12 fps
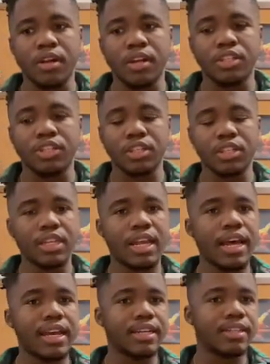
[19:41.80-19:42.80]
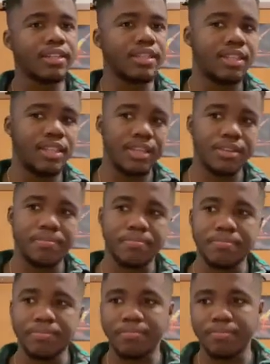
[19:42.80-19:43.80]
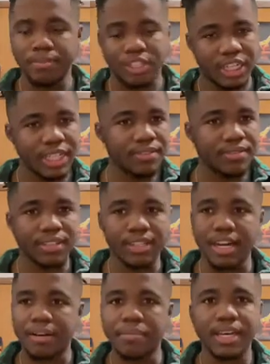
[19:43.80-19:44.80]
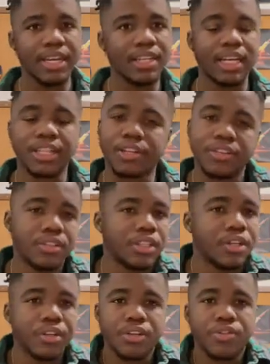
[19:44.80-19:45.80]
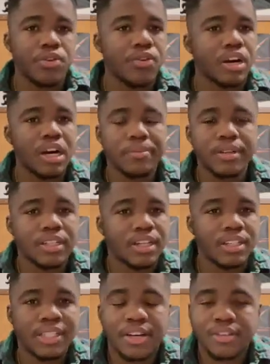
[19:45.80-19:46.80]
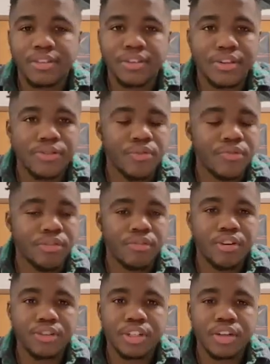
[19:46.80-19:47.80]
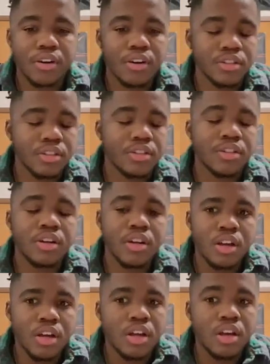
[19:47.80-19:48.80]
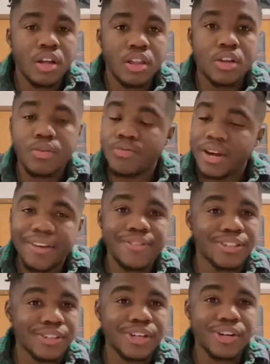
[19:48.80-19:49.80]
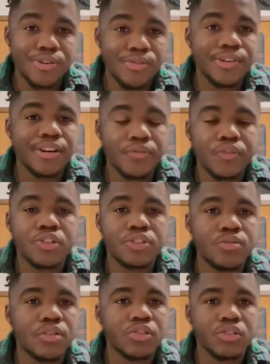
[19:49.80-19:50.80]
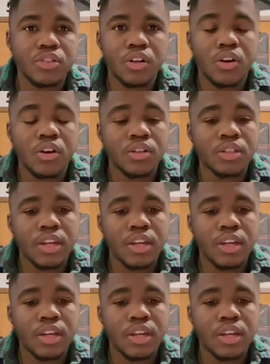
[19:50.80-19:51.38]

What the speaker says: just like the Chiefs come in, like they're going to throw a couple of touchdowns, they're going to throw for 300 yards. The Ravens are going to run for 200 yards.